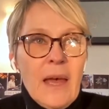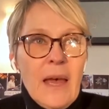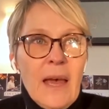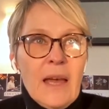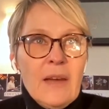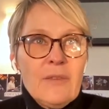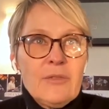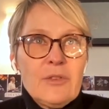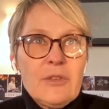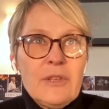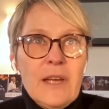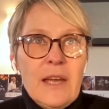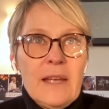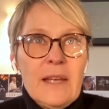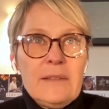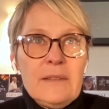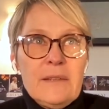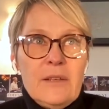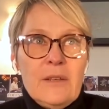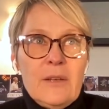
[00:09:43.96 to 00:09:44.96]
After
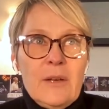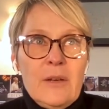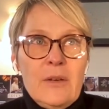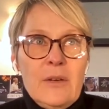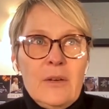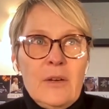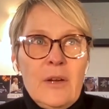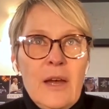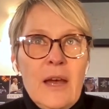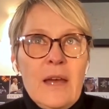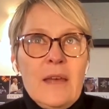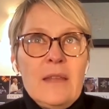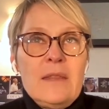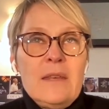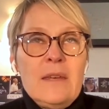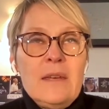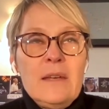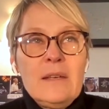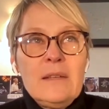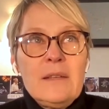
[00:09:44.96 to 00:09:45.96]
that, I
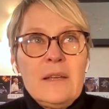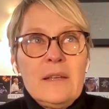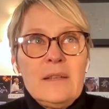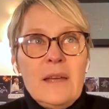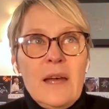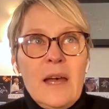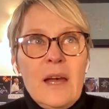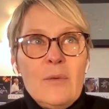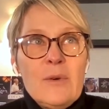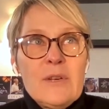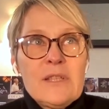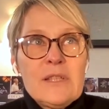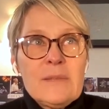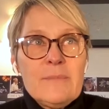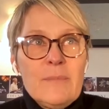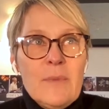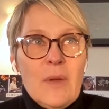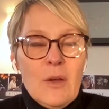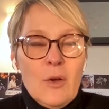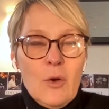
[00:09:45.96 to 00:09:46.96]
think that I was
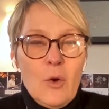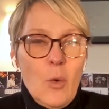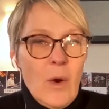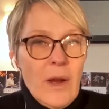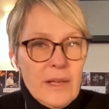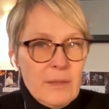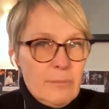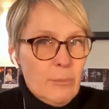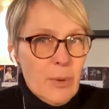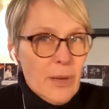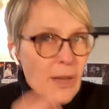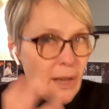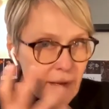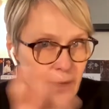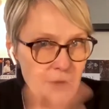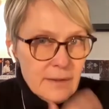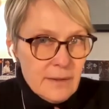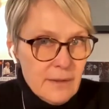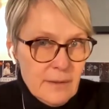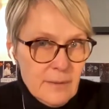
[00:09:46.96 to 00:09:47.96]
quite
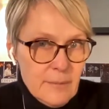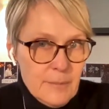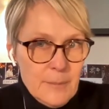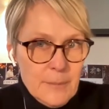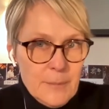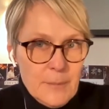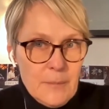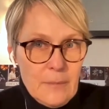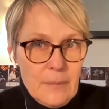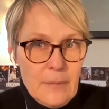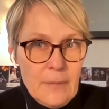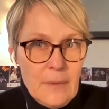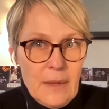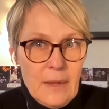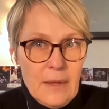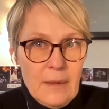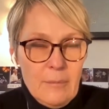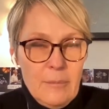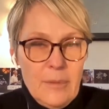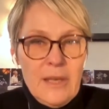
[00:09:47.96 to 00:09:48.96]
blind,
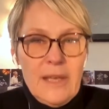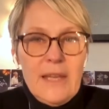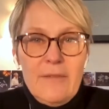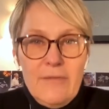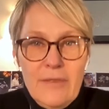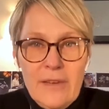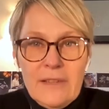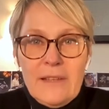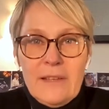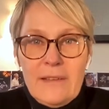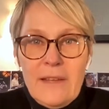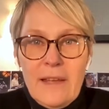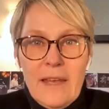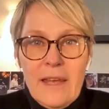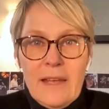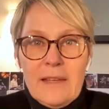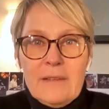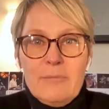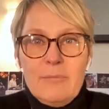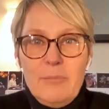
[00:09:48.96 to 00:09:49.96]
believing that I
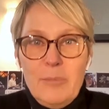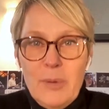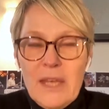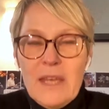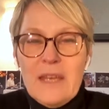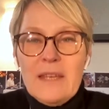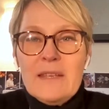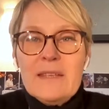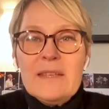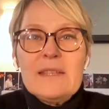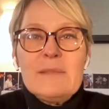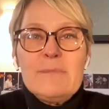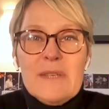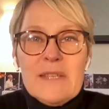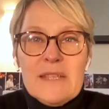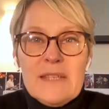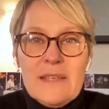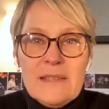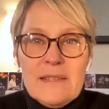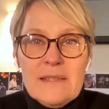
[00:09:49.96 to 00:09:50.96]
can be in this
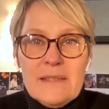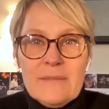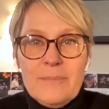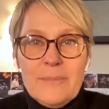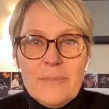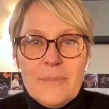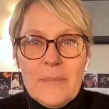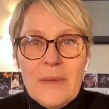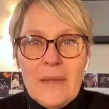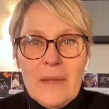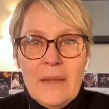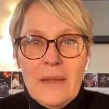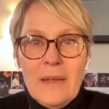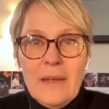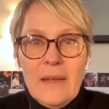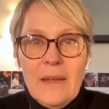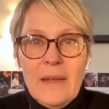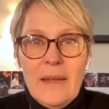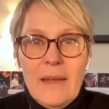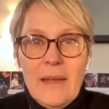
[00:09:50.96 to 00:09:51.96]
business.
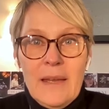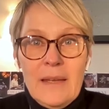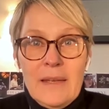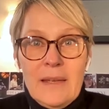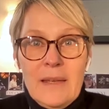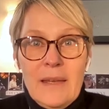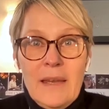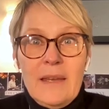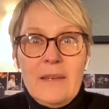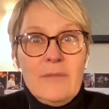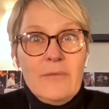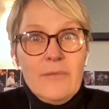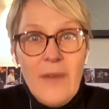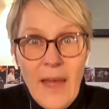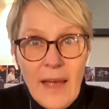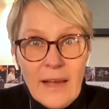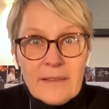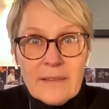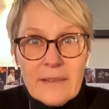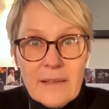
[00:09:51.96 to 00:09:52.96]
And in
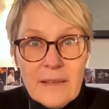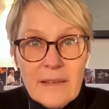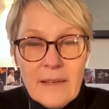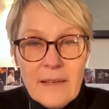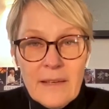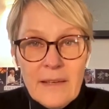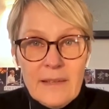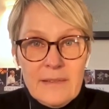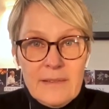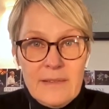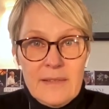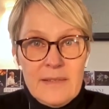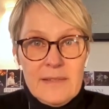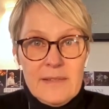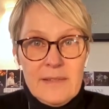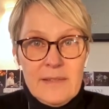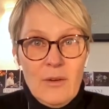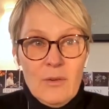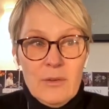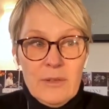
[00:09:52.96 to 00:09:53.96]
fact, it
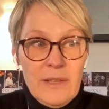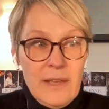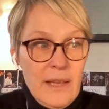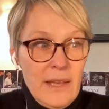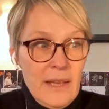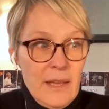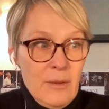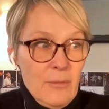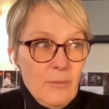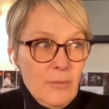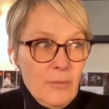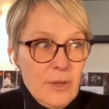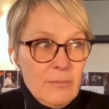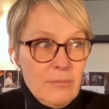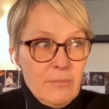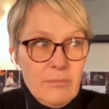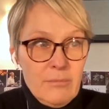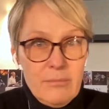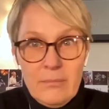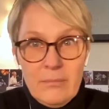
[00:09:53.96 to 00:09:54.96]
is only with
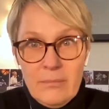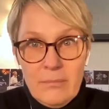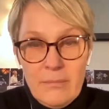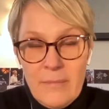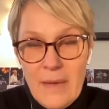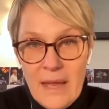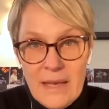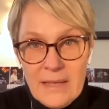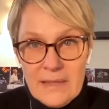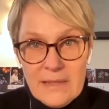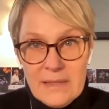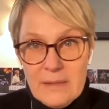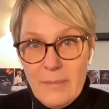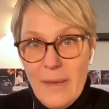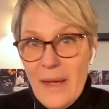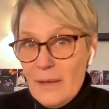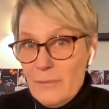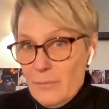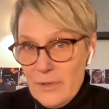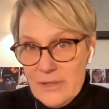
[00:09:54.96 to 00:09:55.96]
men, it's a
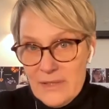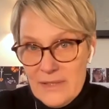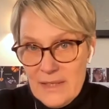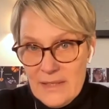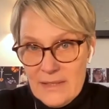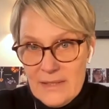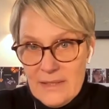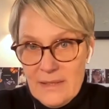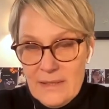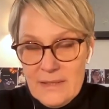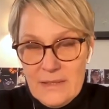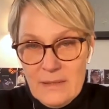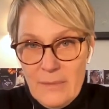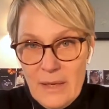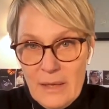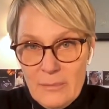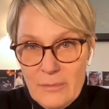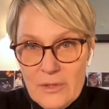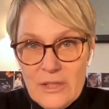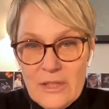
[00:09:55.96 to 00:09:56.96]
man business. It's a
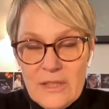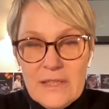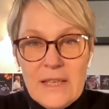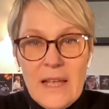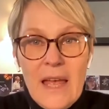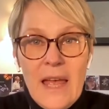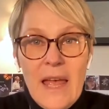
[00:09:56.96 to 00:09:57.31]
man business.